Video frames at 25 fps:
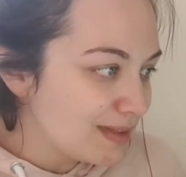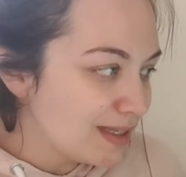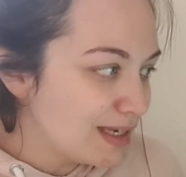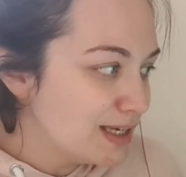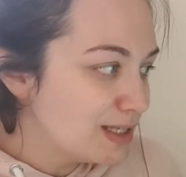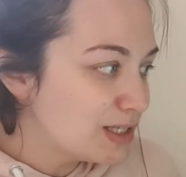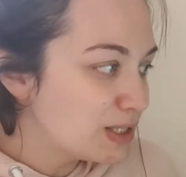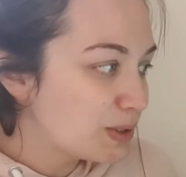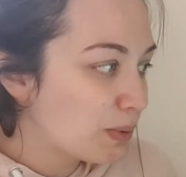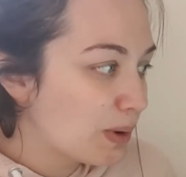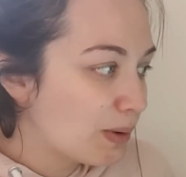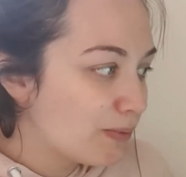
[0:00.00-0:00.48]

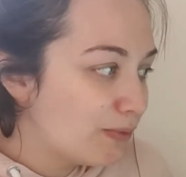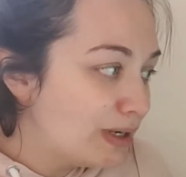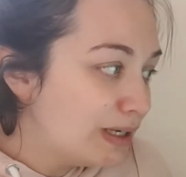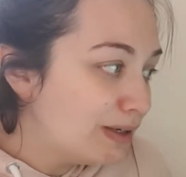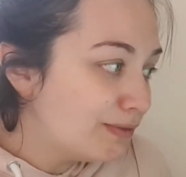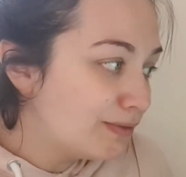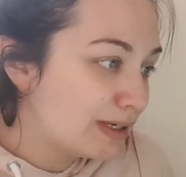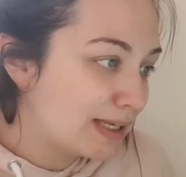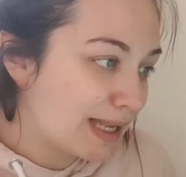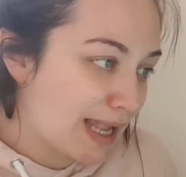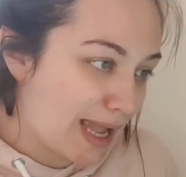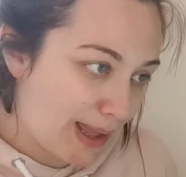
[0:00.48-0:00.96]
So I'm
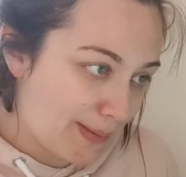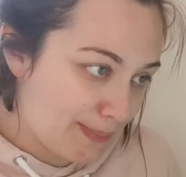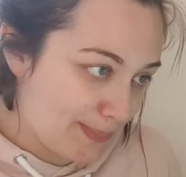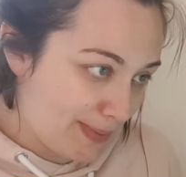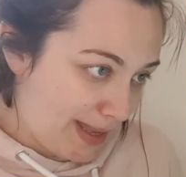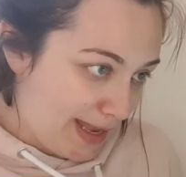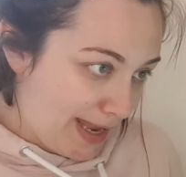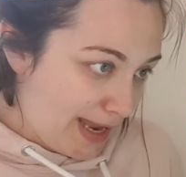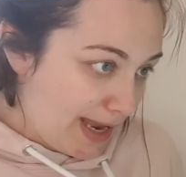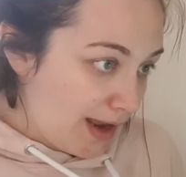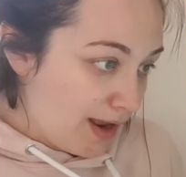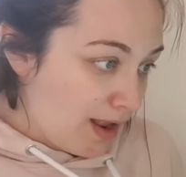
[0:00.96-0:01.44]
really, really
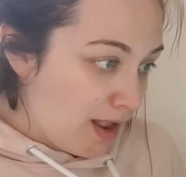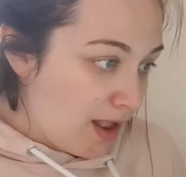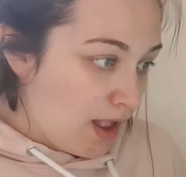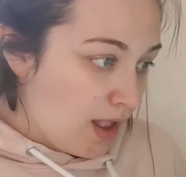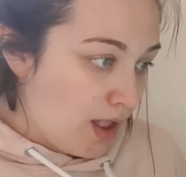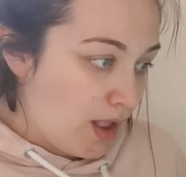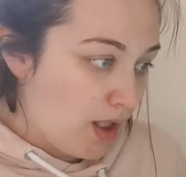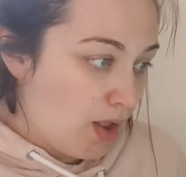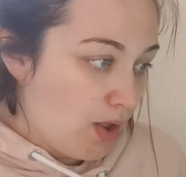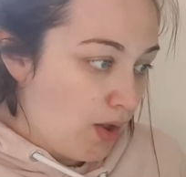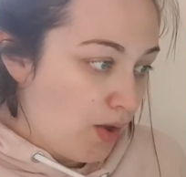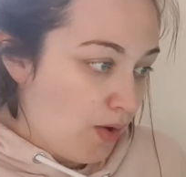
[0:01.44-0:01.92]
happy
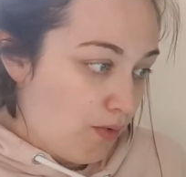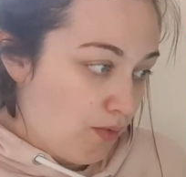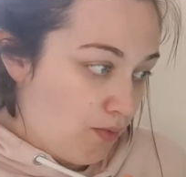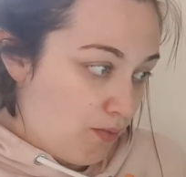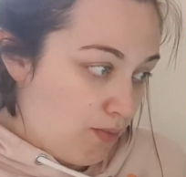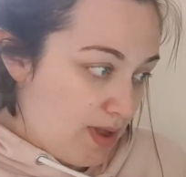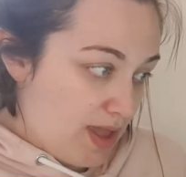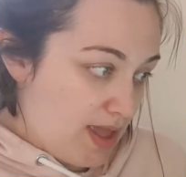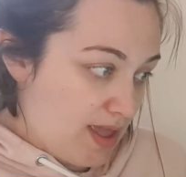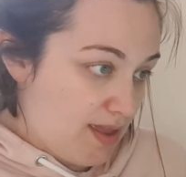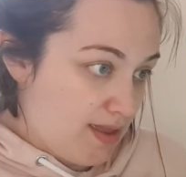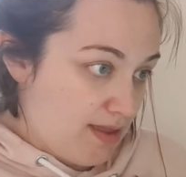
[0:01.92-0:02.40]

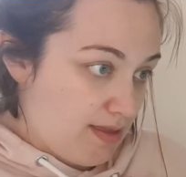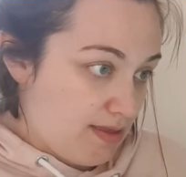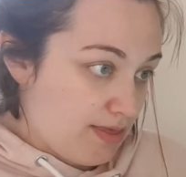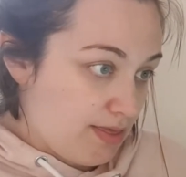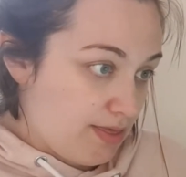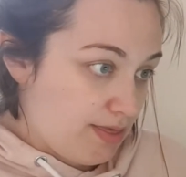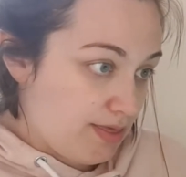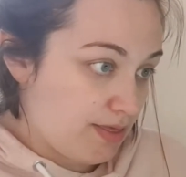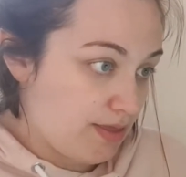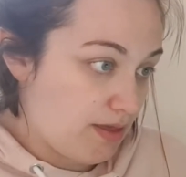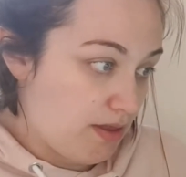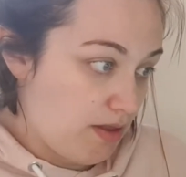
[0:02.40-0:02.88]

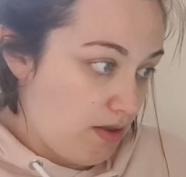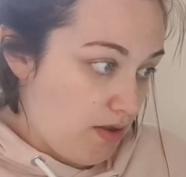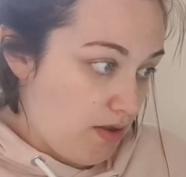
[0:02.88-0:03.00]
with